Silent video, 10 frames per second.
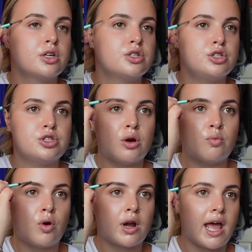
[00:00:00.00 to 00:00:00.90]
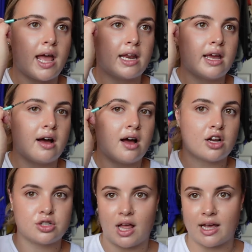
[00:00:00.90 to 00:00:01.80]
You don't want any
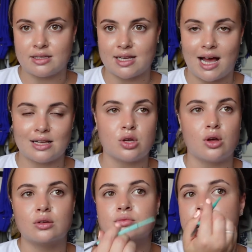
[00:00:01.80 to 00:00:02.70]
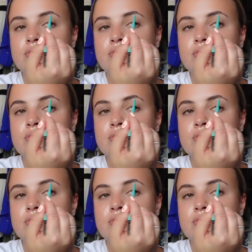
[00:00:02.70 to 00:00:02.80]
harsh lines at all.